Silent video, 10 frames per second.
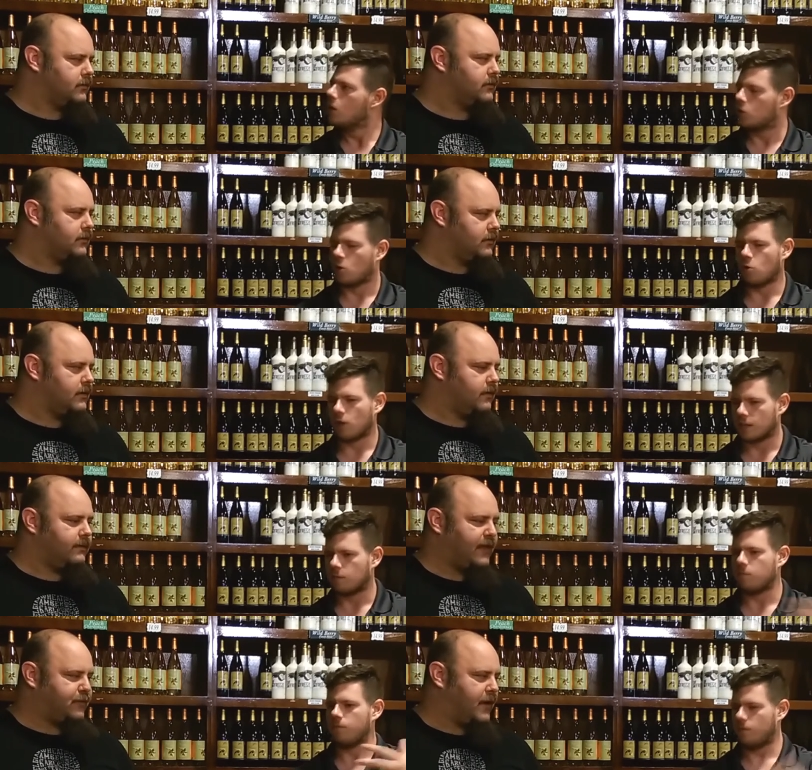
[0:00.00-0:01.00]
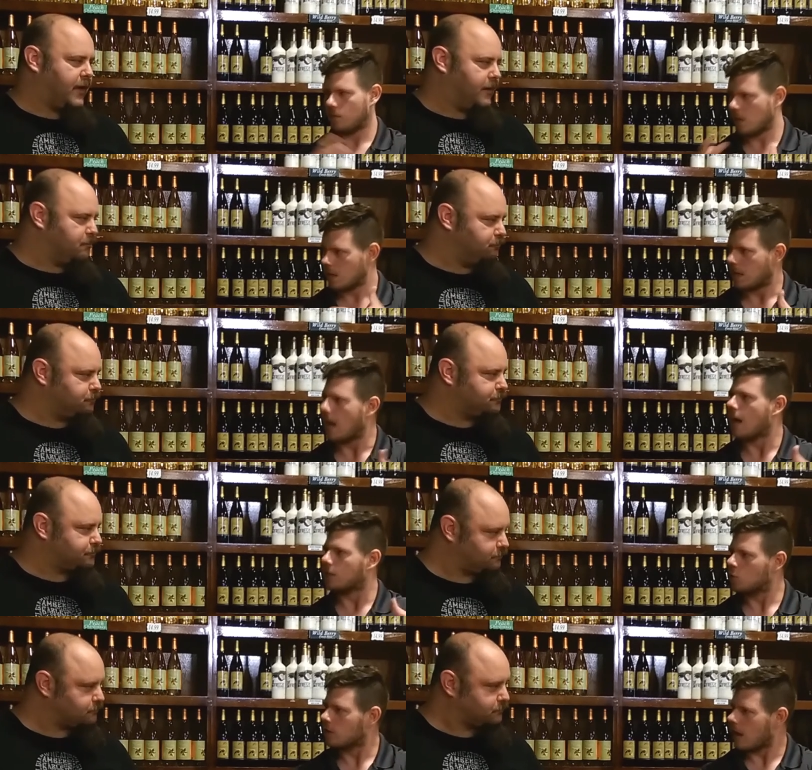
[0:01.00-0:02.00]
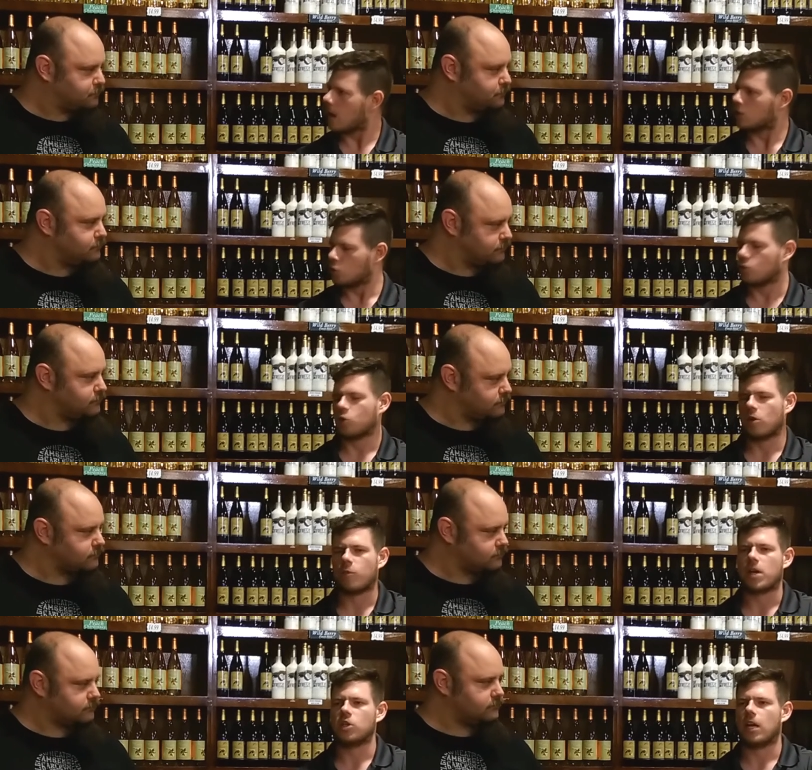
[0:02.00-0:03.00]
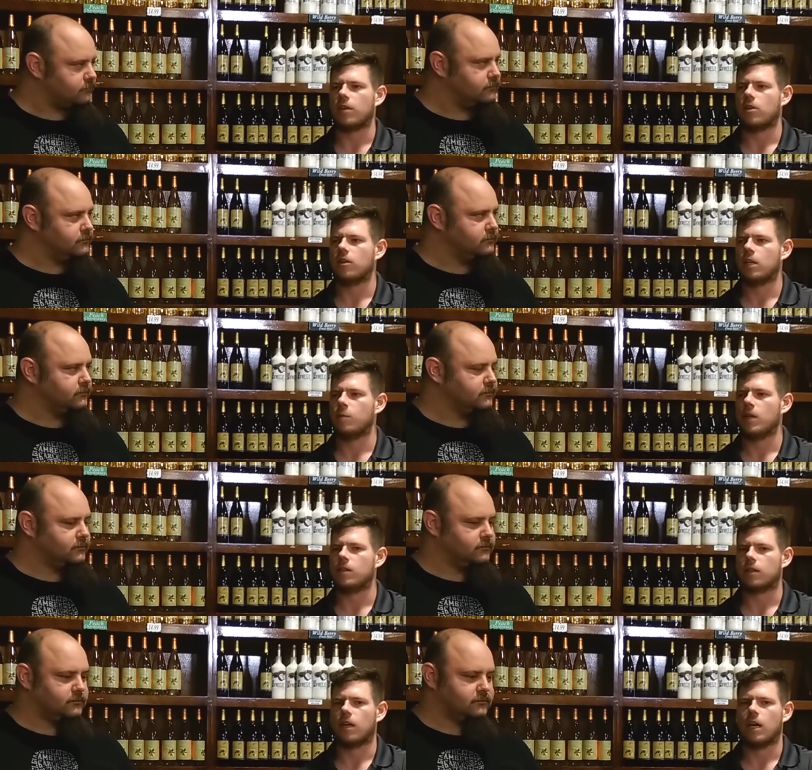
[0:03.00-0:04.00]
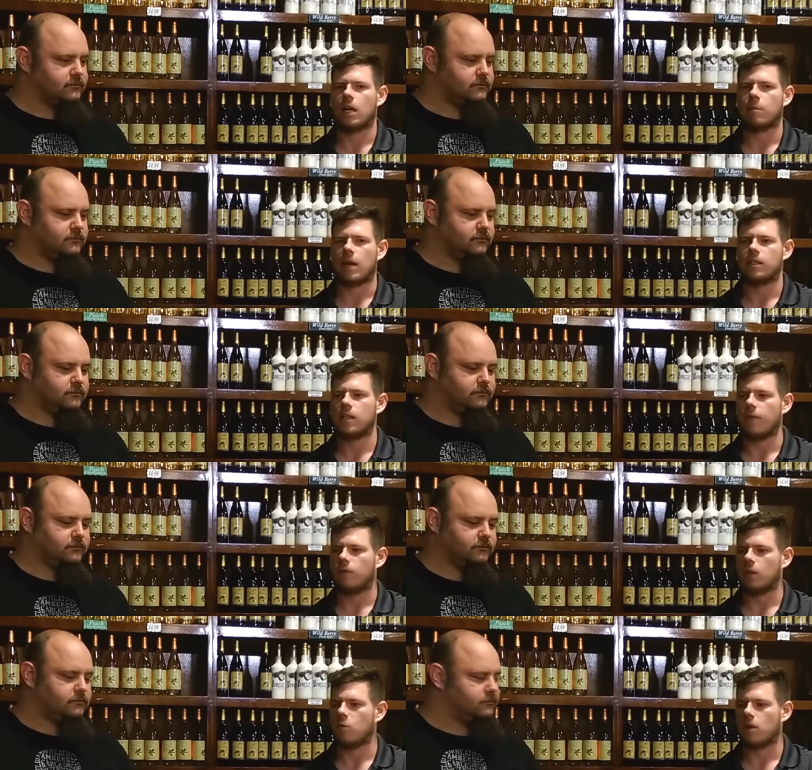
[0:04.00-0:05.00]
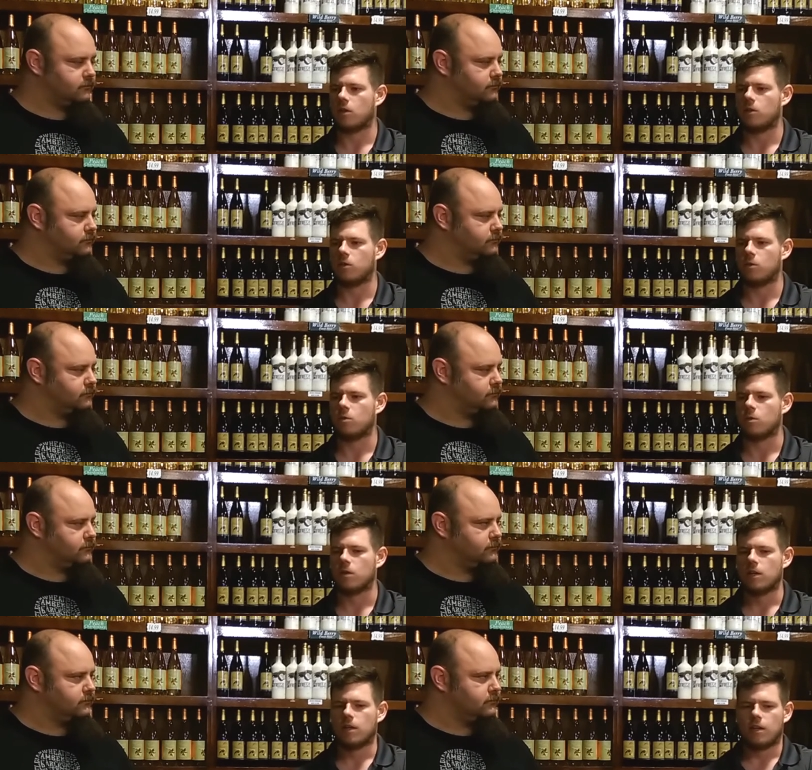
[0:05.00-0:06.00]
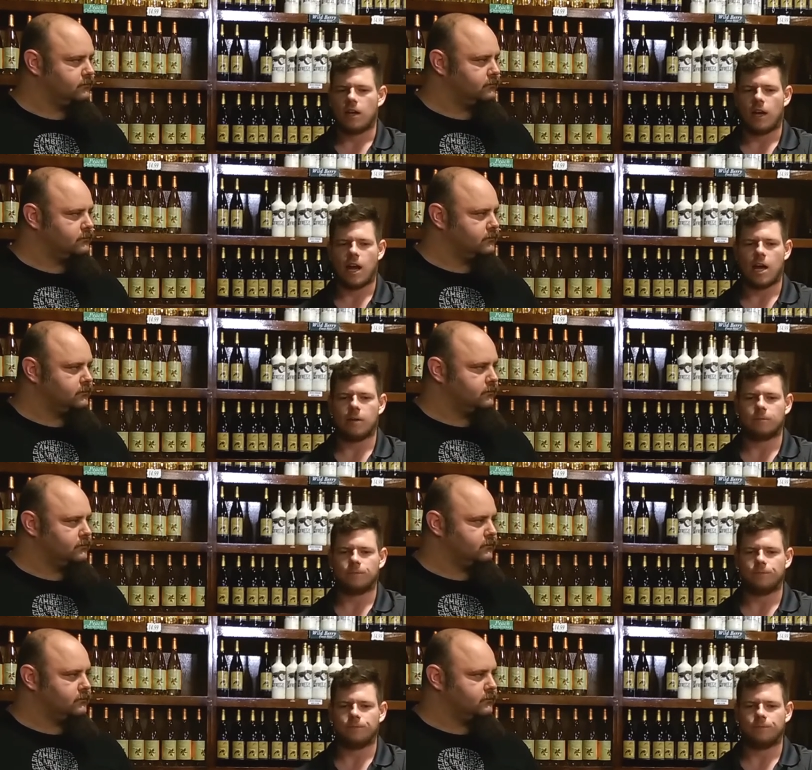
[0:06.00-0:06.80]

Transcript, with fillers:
Speaker 1: See. So we'll get some. That's funky. Yeah. So yeah. So sort of branching out there a little bit. Um, I definitely want to do. Um,